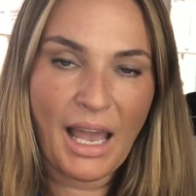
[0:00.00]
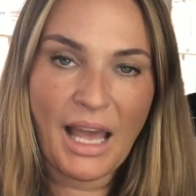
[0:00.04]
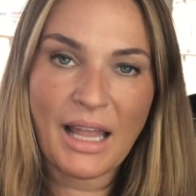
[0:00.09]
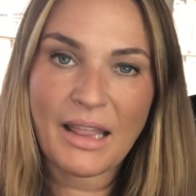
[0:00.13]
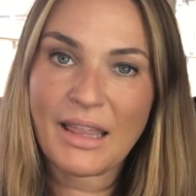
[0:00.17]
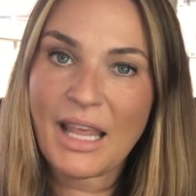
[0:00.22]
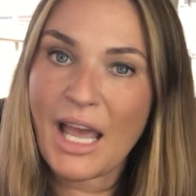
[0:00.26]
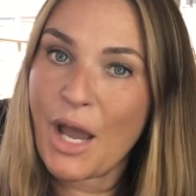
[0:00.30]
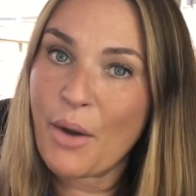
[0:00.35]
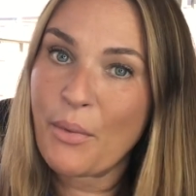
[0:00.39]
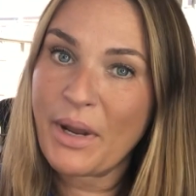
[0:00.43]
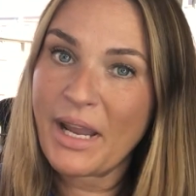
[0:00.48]

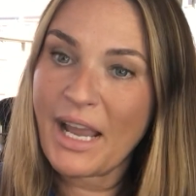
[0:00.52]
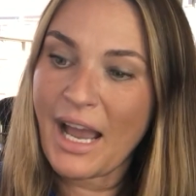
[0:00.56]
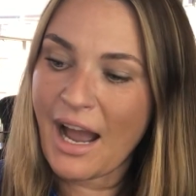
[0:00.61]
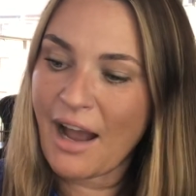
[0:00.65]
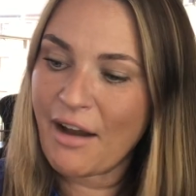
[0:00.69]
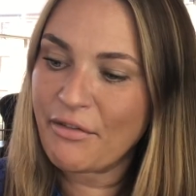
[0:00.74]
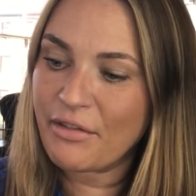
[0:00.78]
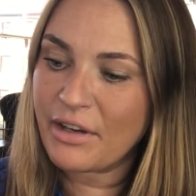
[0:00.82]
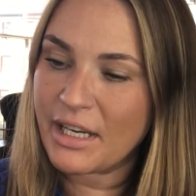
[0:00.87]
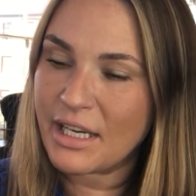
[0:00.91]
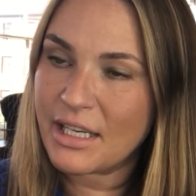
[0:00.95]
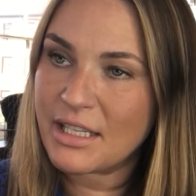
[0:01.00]
And there we
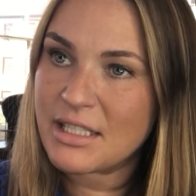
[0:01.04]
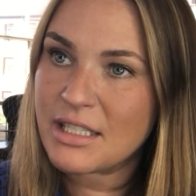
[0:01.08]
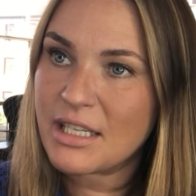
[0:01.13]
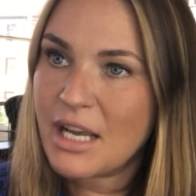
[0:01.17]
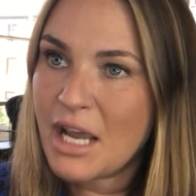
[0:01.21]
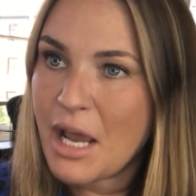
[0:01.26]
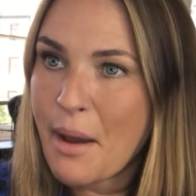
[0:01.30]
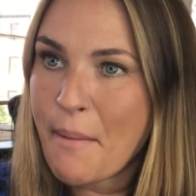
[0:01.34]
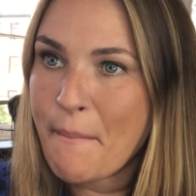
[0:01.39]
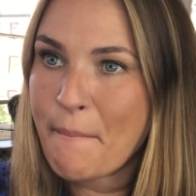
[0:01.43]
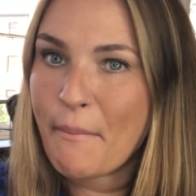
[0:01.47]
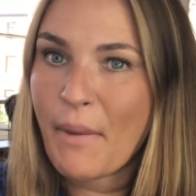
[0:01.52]
have it,
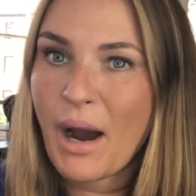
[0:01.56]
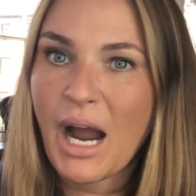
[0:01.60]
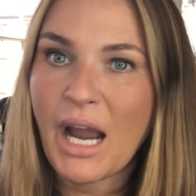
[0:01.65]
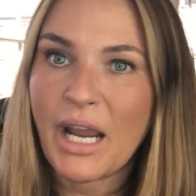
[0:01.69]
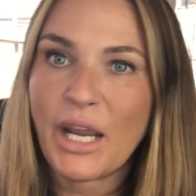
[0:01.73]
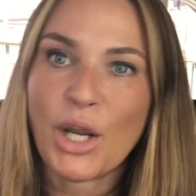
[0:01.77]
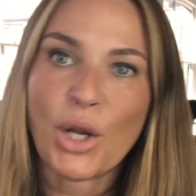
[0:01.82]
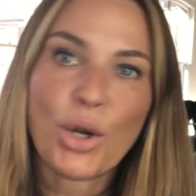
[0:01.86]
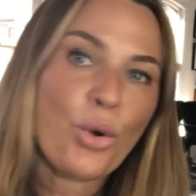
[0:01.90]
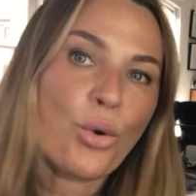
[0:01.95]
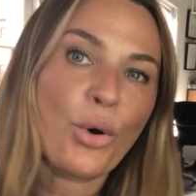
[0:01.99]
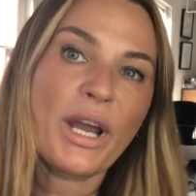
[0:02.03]

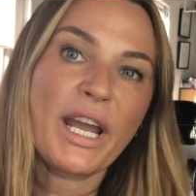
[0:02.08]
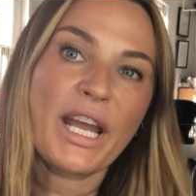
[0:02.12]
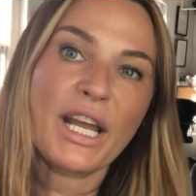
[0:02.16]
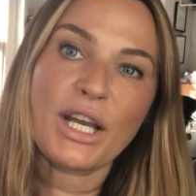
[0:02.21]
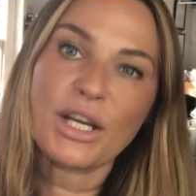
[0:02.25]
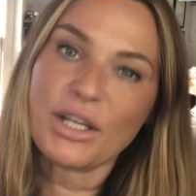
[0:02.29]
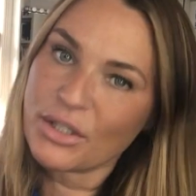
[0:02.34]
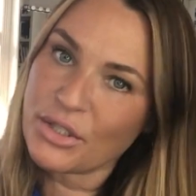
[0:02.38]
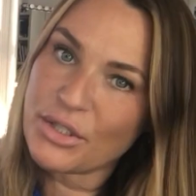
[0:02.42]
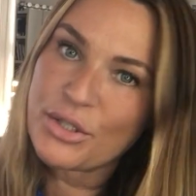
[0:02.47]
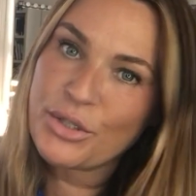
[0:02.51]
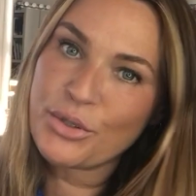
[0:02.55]
my
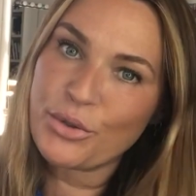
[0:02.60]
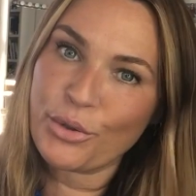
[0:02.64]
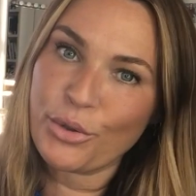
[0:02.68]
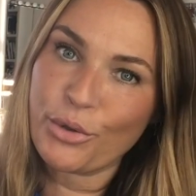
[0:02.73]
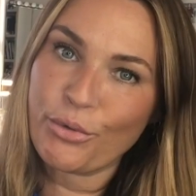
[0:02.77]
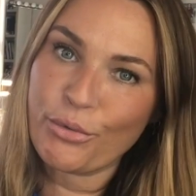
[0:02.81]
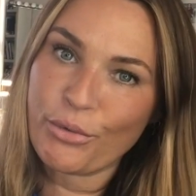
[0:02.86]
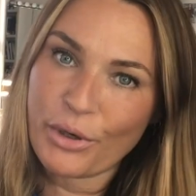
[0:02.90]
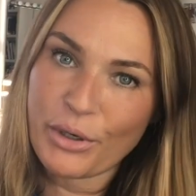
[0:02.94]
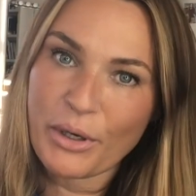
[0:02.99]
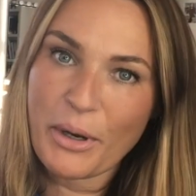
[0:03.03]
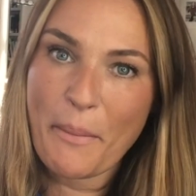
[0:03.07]
quick
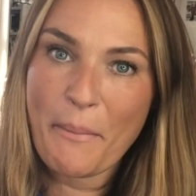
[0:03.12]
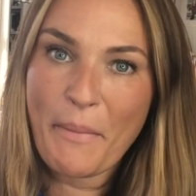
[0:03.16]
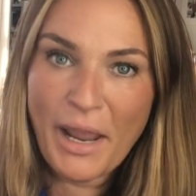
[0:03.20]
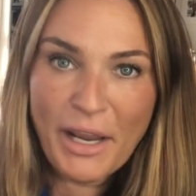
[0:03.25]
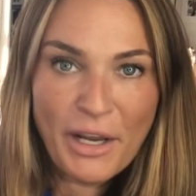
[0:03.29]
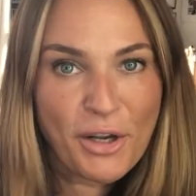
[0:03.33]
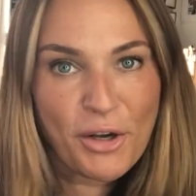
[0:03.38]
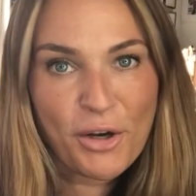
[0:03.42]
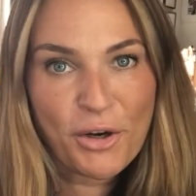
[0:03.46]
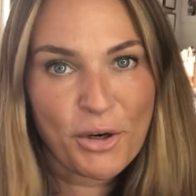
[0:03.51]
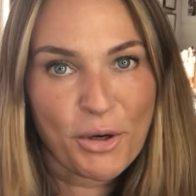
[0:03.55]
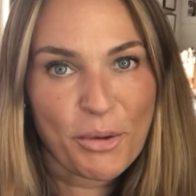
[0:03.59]
school run
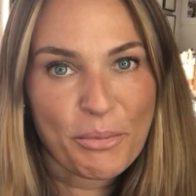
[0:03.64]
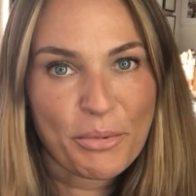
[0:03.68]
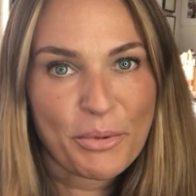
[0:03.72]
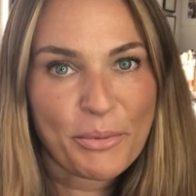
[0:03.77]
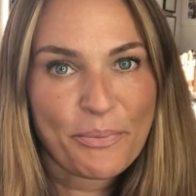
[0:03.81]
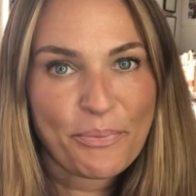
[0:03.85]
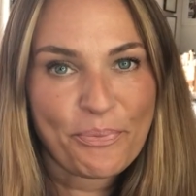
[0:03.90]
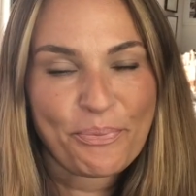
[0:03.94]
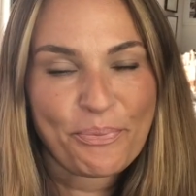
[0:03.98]
makeup.